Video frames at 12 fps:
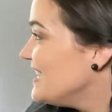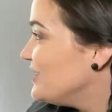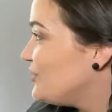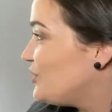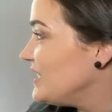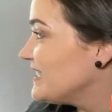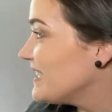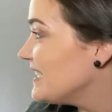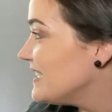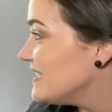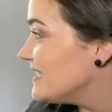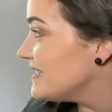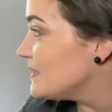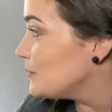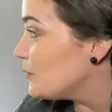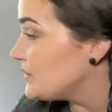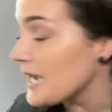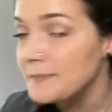She's gonna
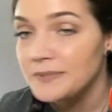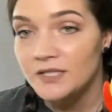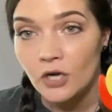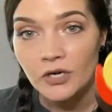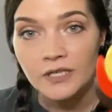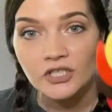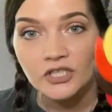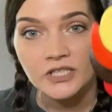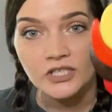type start into the